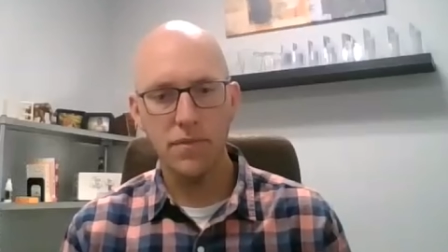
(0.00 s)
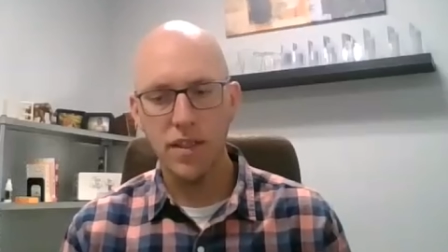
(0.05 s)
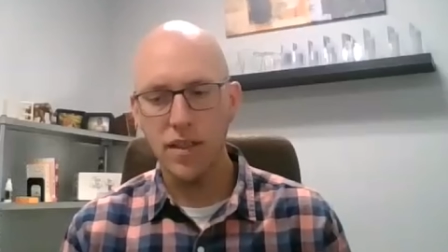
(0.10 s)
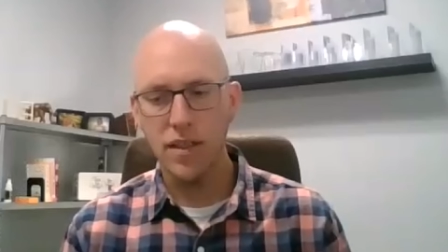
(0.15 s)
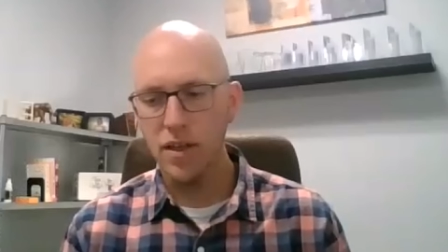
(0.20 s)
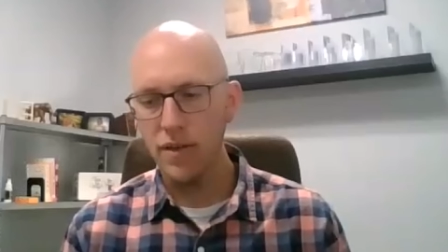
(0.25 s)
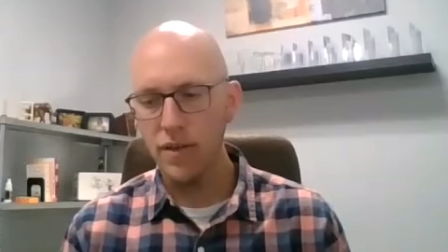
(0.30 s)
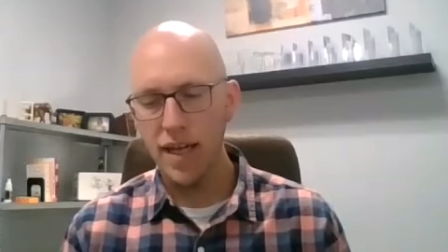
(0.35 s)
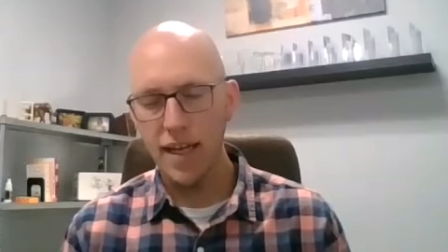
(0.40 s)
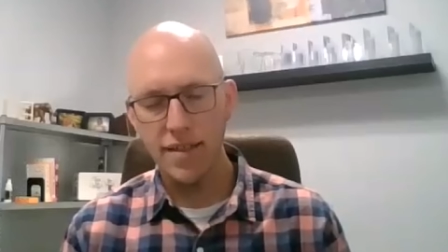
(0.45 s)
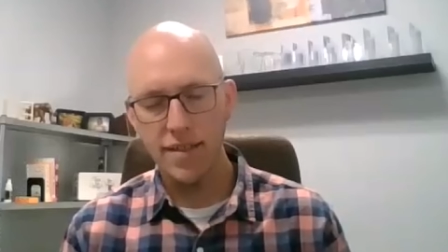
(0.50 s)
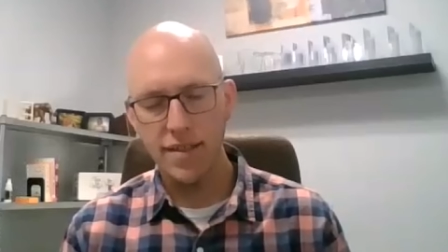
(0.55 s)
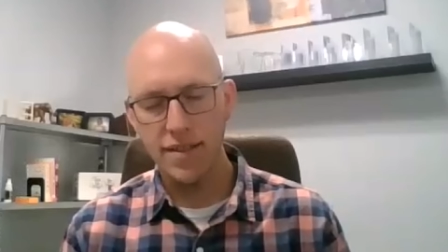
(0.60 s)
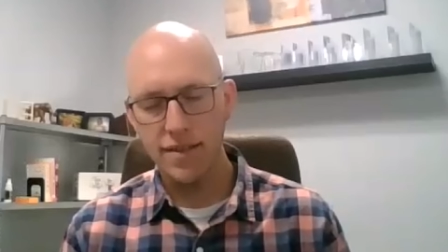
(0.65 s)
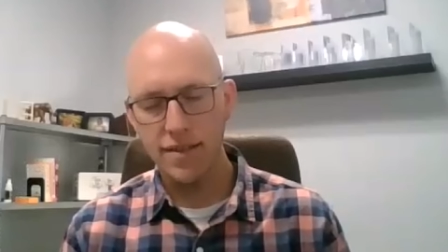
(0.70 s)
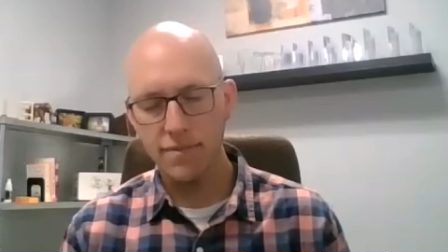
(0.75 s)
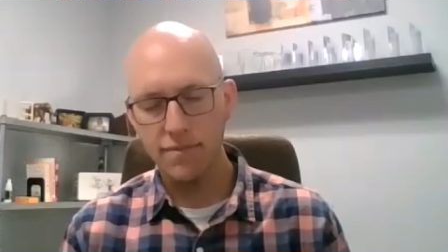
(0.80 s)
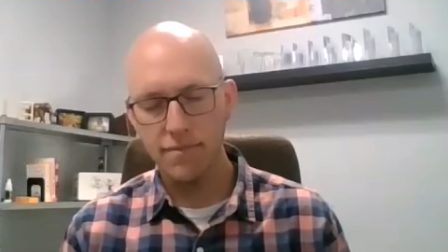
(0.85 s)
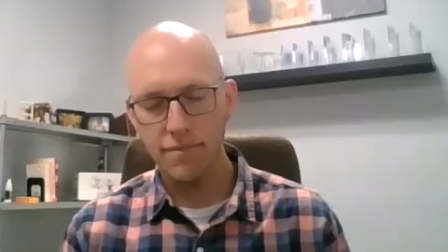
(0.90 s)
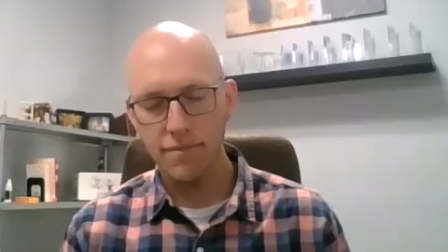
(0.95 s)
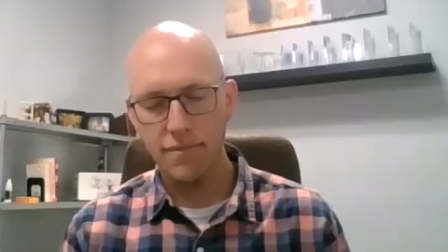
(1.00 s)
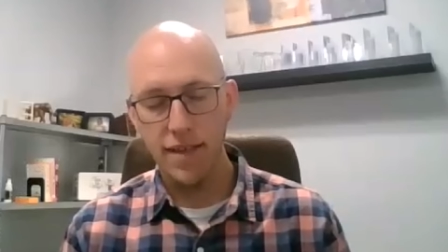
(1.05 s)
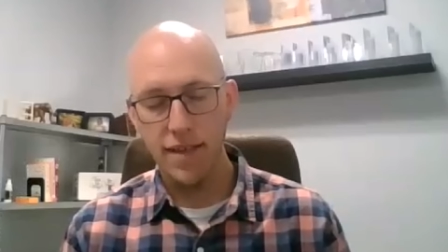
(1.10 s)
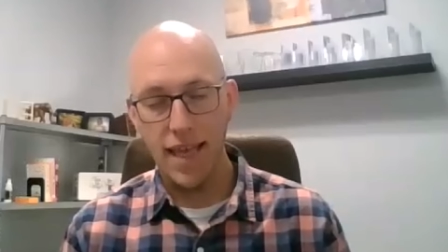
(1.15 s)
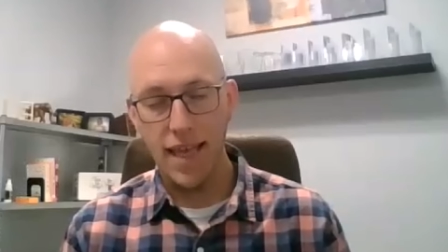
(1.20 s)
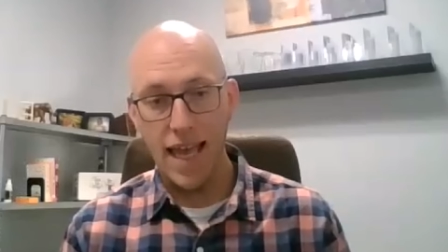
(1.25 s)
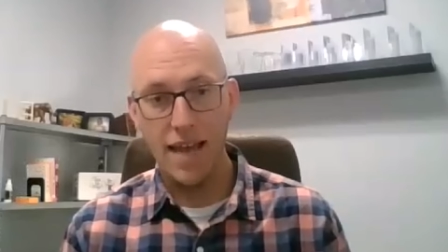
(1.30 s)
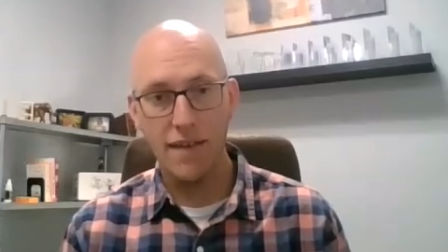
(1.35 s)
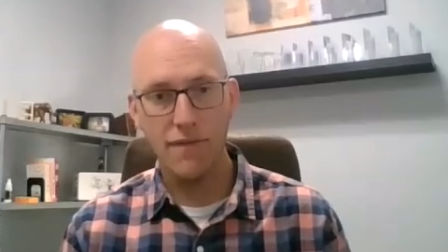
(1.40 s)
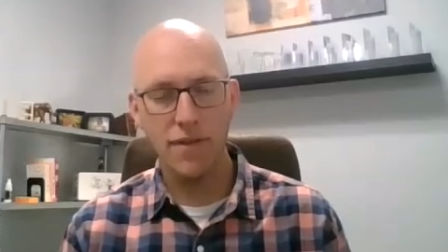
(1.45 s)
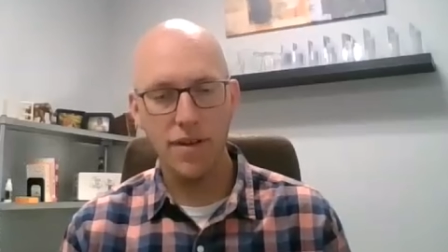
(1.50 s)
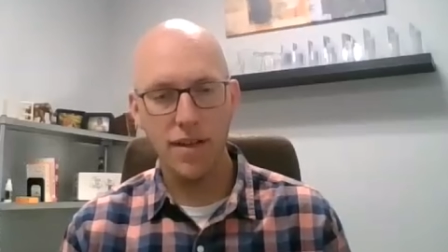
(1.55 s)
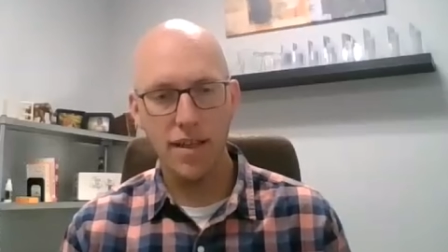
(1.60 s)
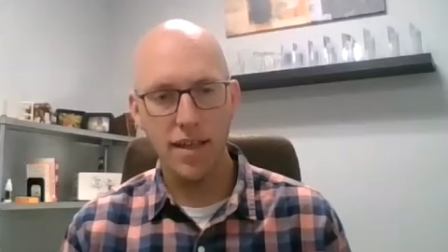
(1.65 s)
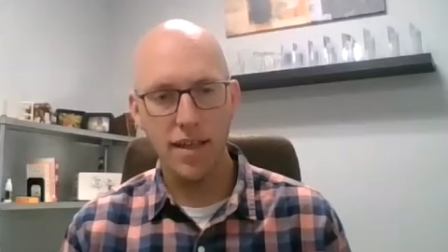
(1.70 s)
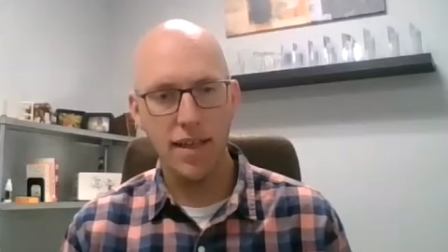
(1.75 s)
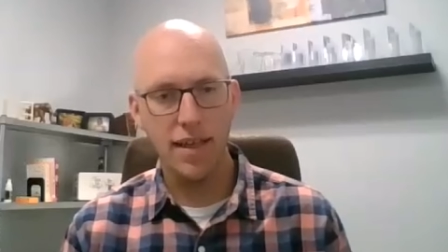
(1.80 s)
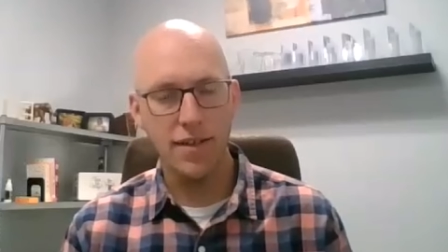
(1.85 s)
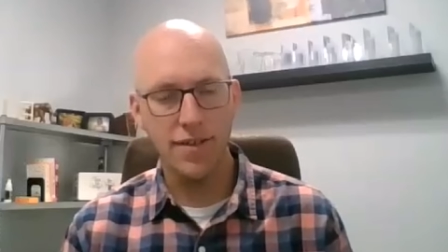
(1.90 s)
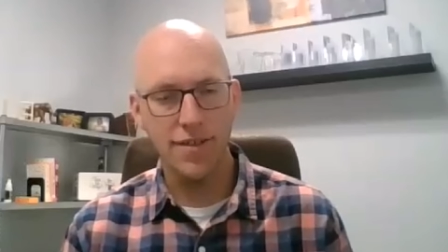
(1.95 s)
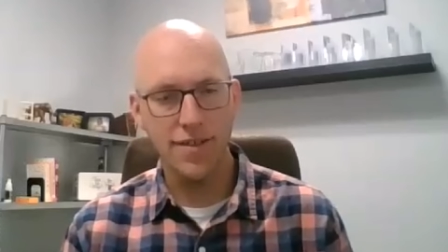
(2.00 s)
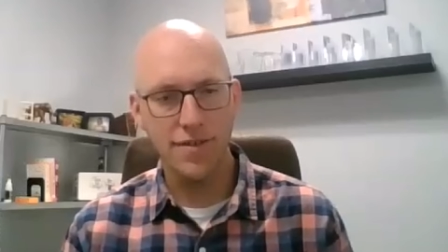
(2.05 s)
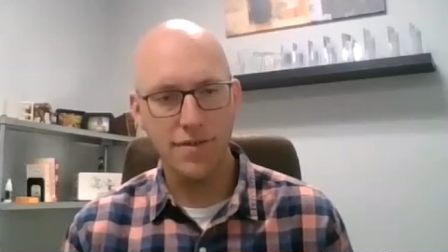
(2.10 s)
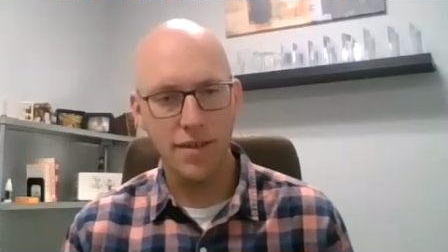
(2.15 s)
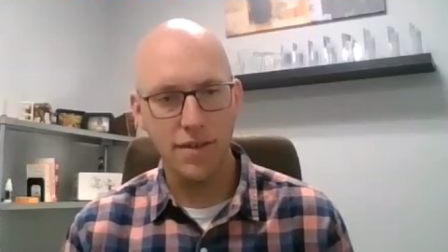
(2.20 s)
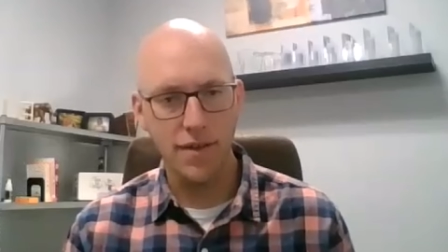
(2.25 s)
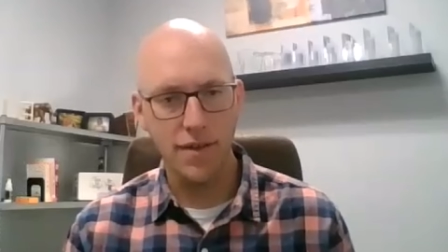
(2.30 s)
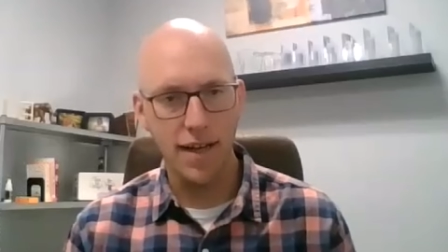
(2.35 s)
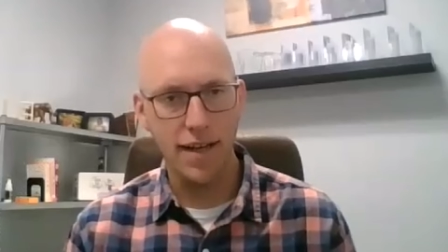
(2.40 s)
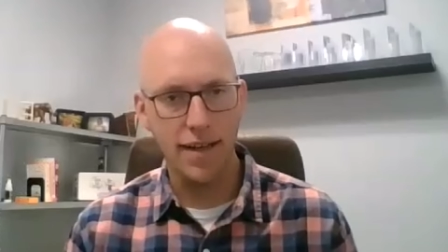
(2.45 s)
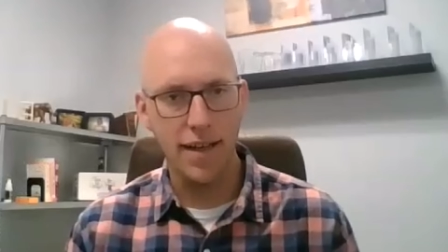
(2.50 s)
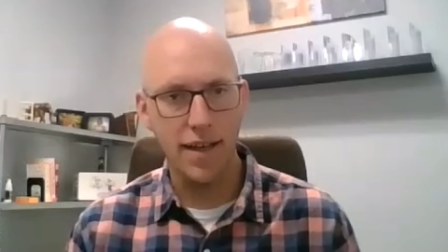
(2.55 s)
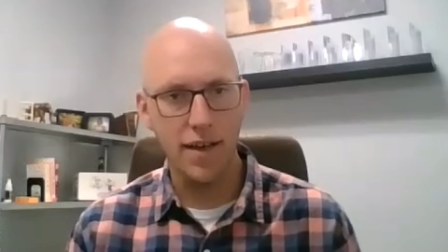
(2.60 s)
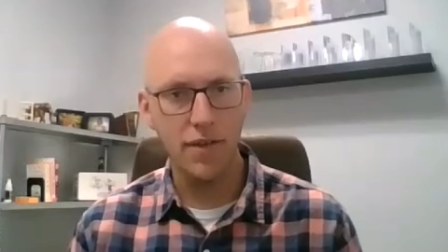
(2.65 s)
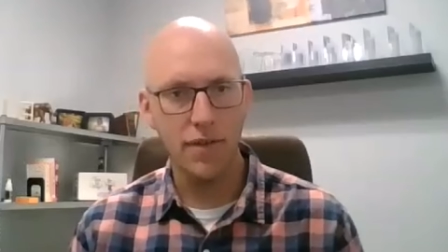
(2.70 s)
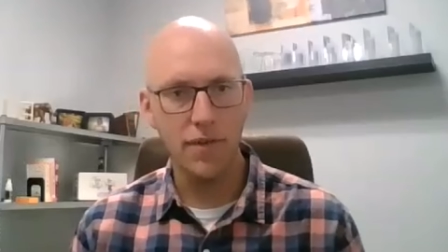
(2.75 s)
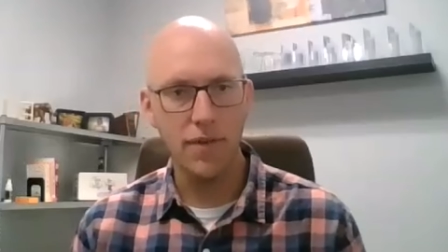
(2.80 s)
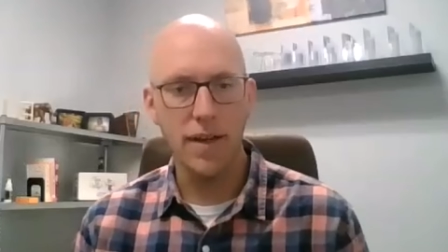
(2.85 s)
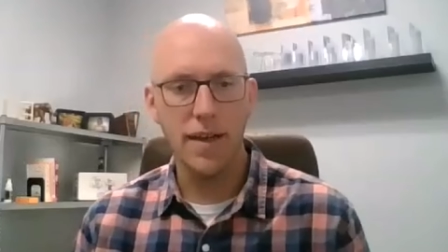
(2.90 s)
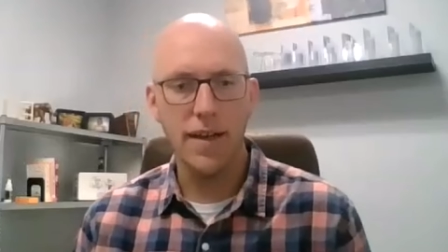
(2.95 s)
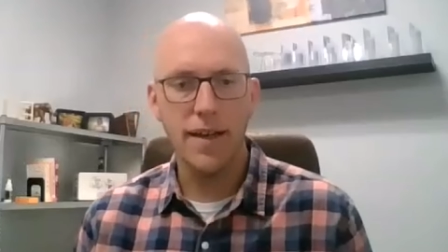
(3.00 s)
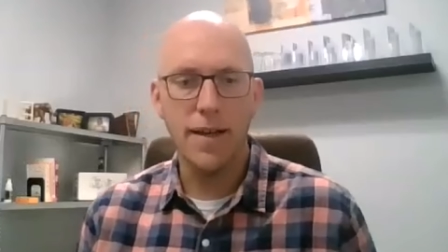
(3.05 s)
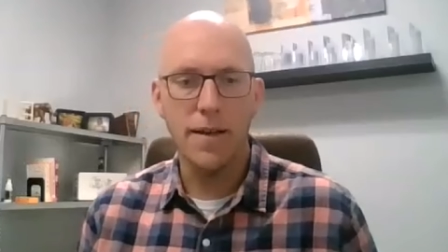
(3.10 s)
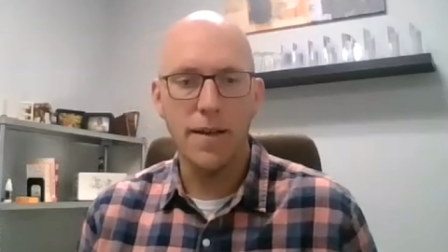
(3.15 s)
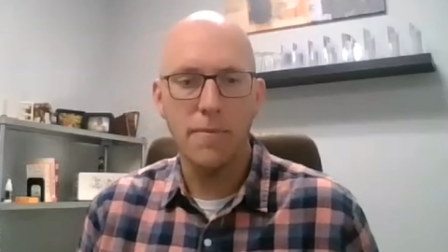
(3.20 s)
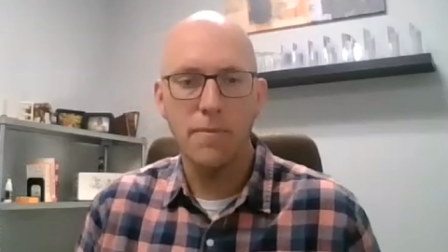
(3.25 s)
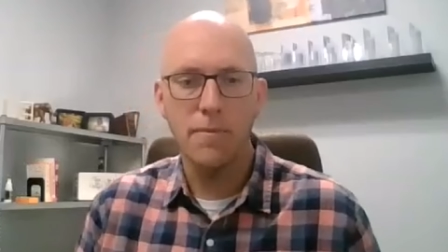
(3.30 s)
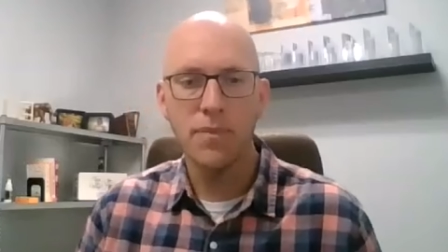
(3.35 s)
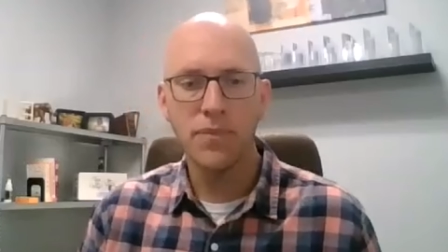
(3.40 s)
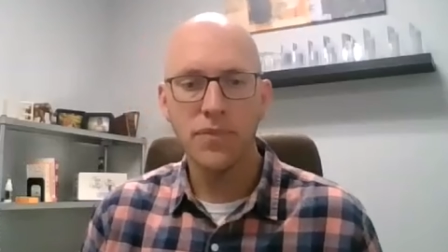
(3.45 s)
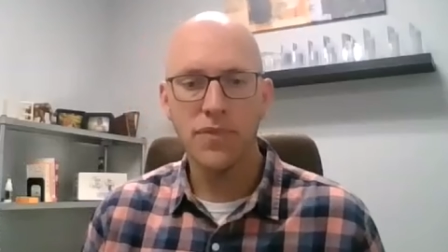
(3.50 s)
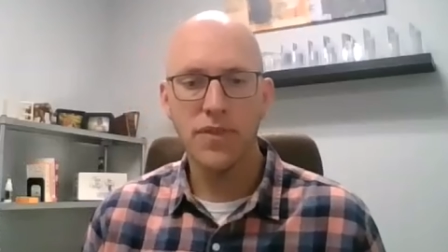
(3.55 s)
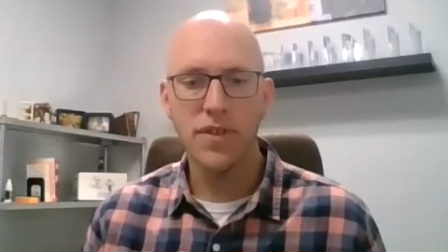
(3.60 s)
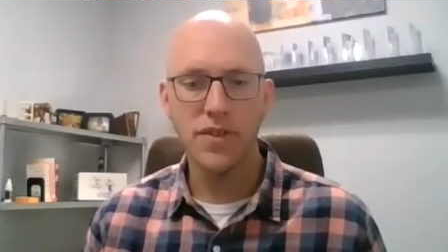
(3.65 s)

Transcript: you know, as every industry right now, um,